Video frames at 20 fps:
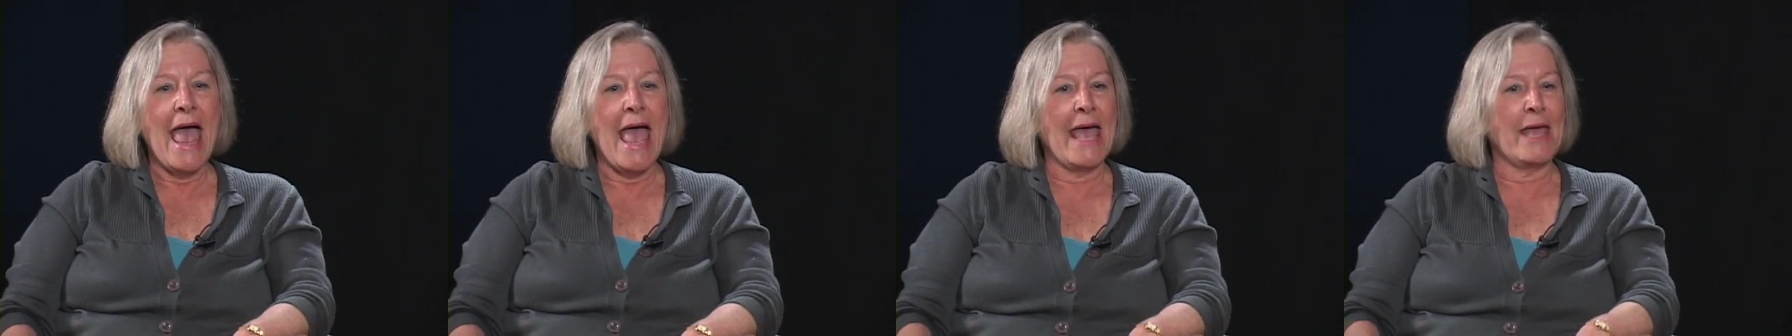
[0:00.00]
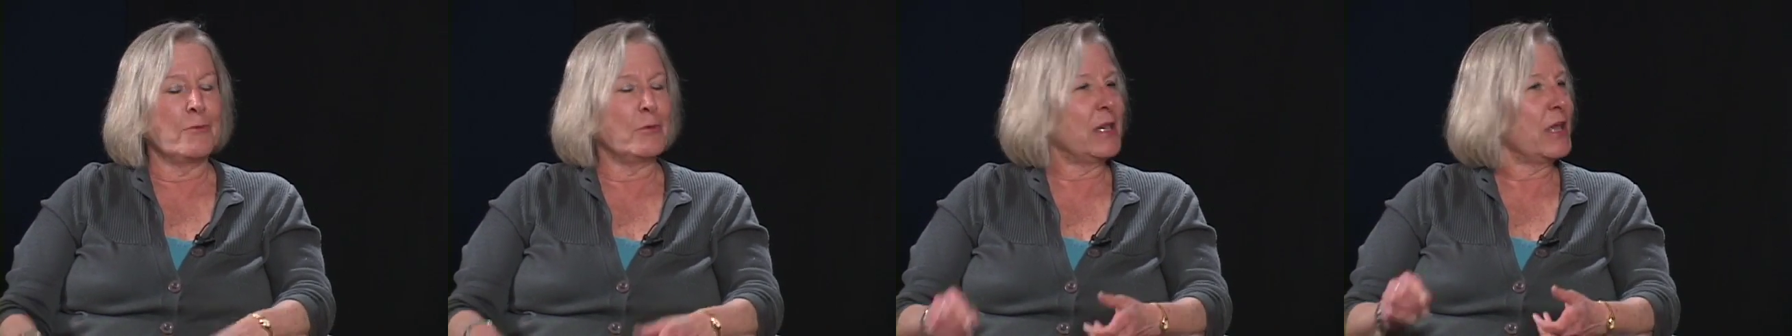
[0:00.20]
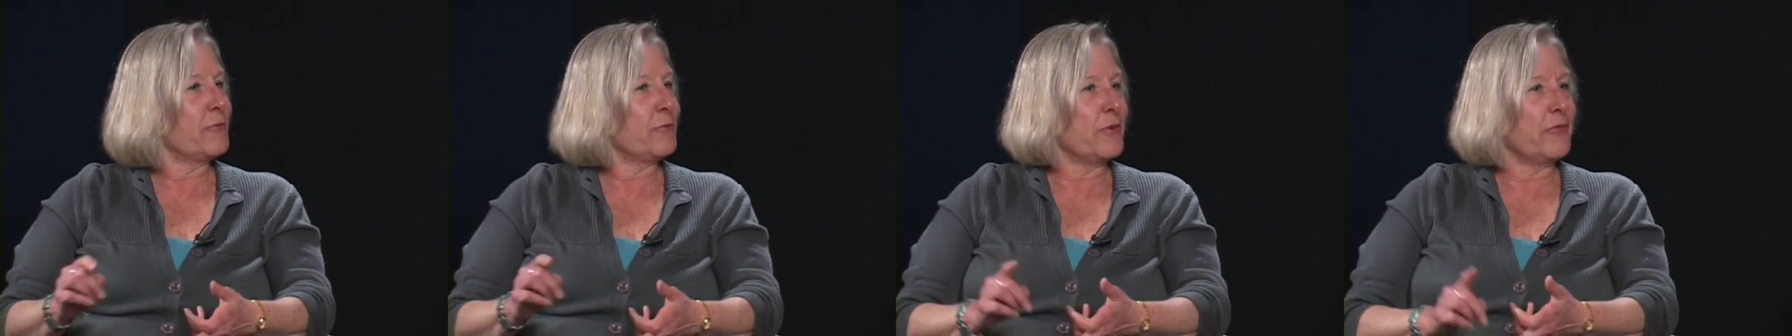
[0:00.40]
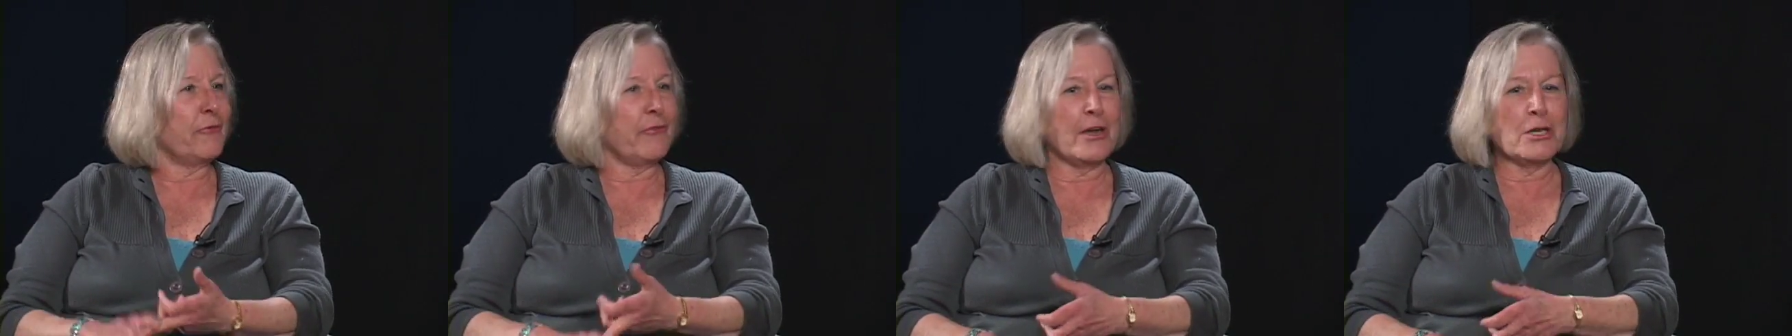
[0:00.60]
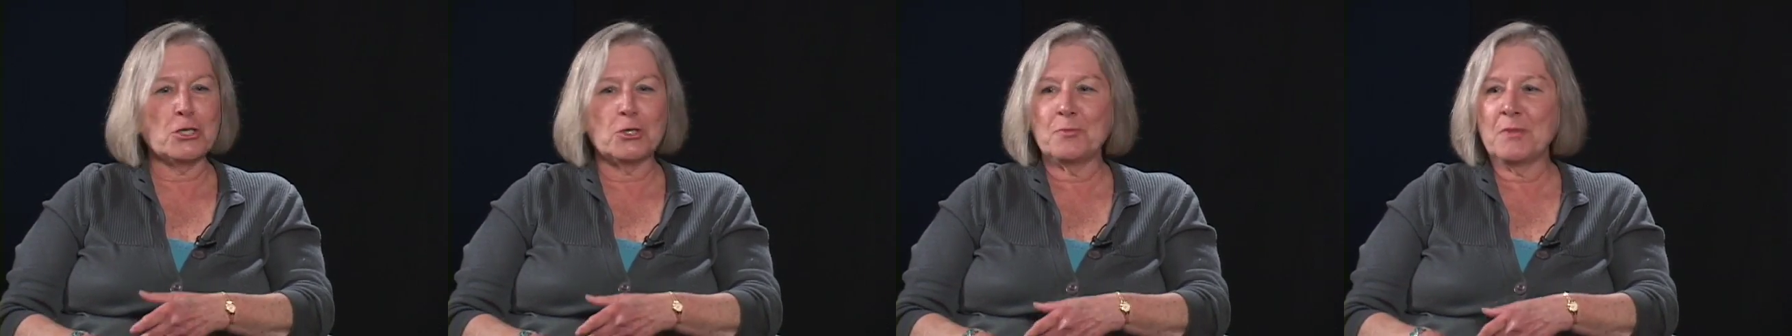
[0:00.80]
And we'll have
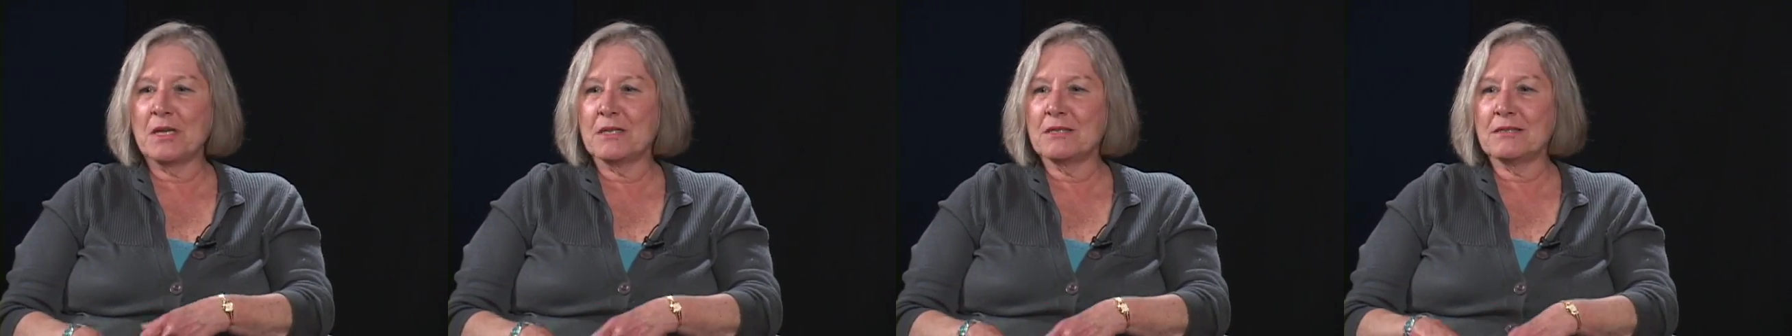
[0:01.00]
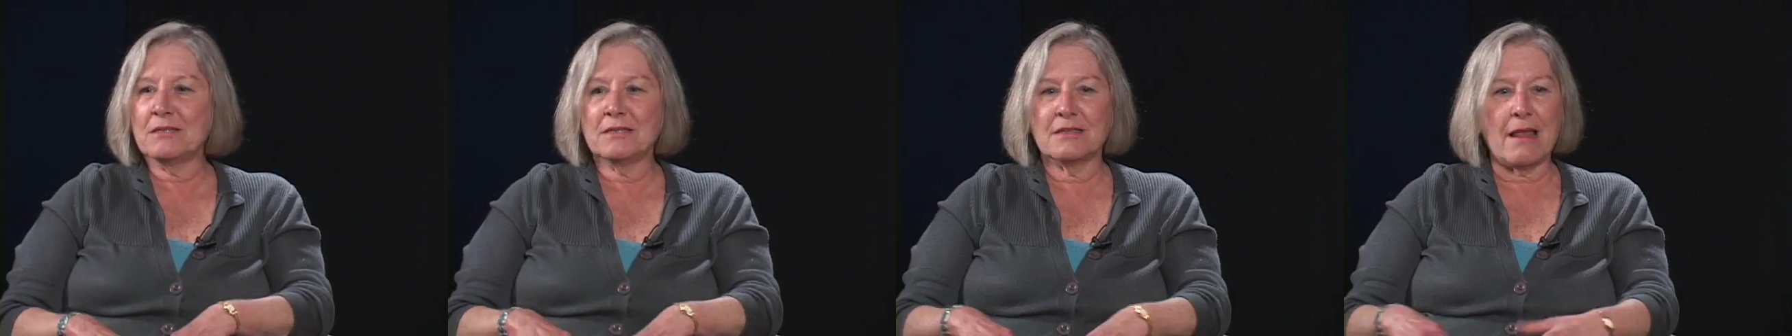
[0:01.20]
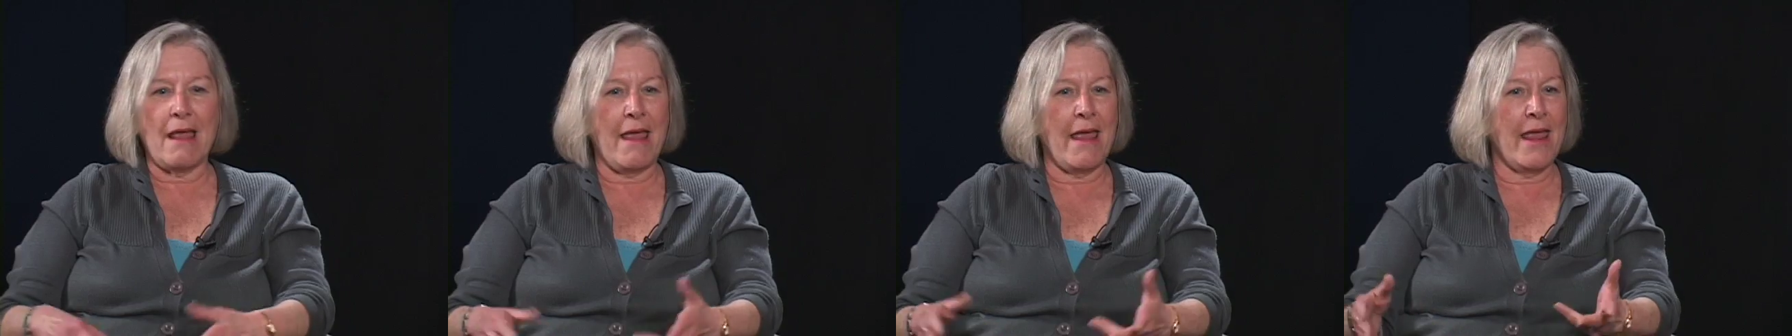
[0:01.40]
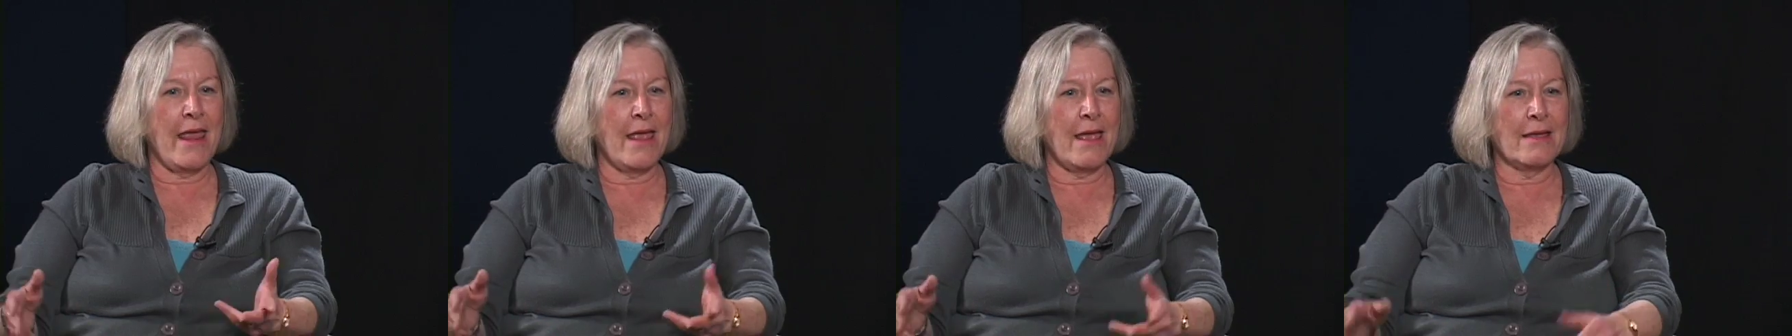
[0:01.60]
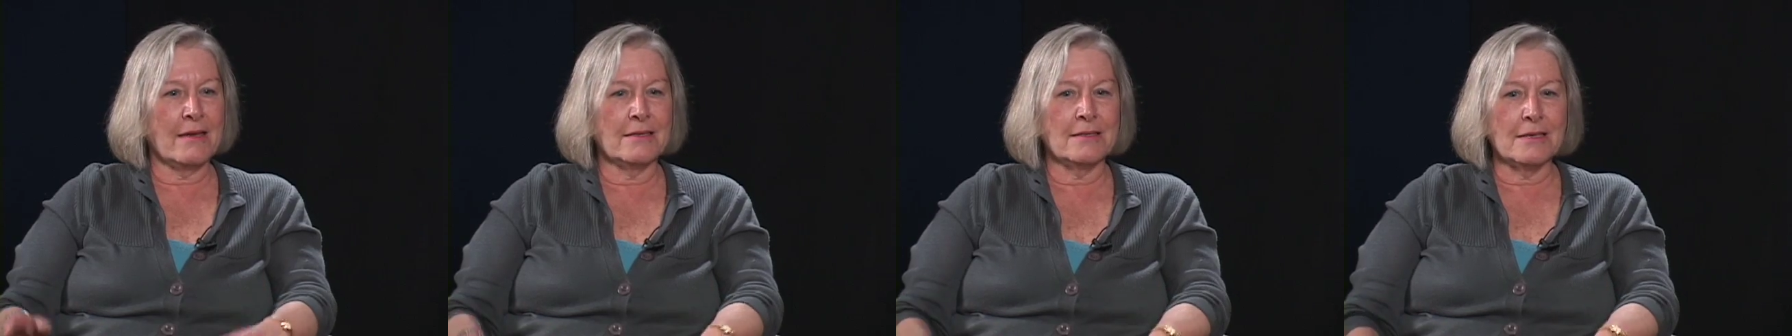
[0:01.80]
refreshments.
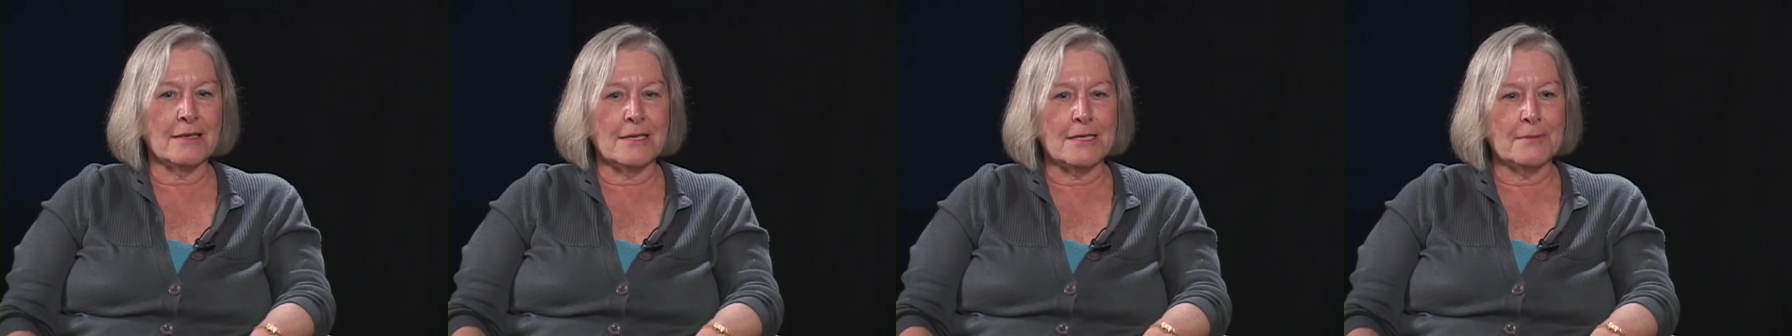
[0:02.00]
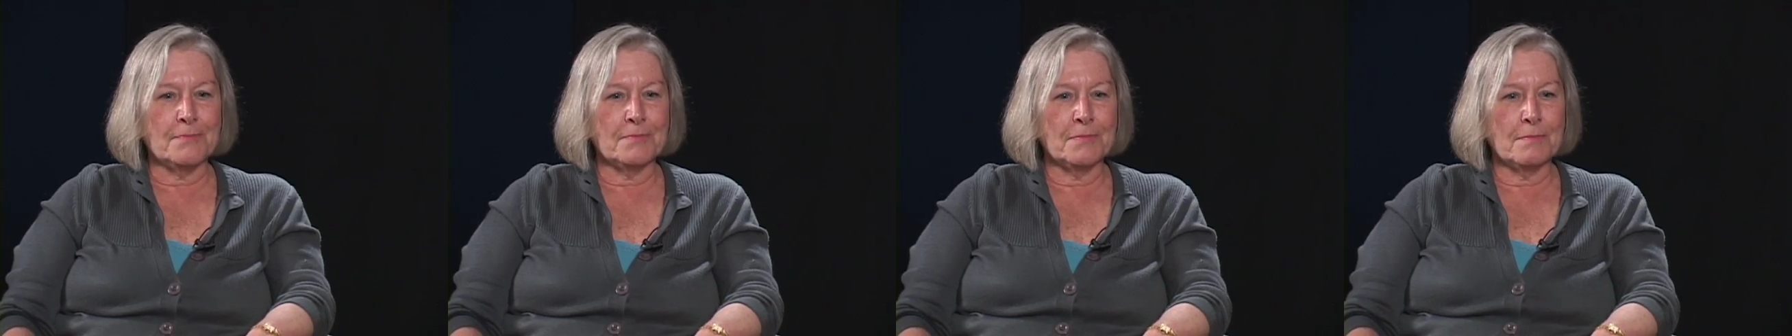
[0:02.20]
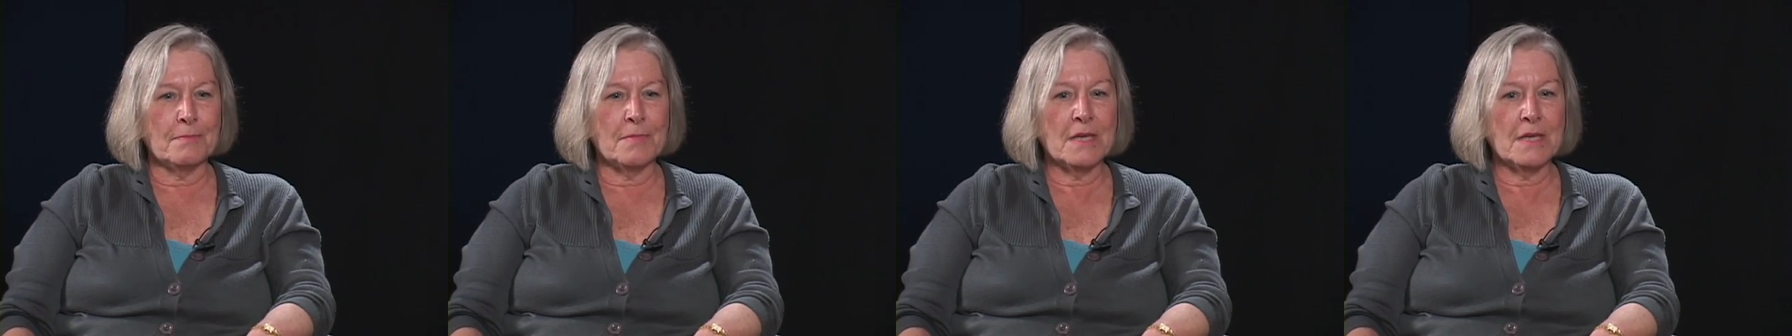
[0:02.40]
And um,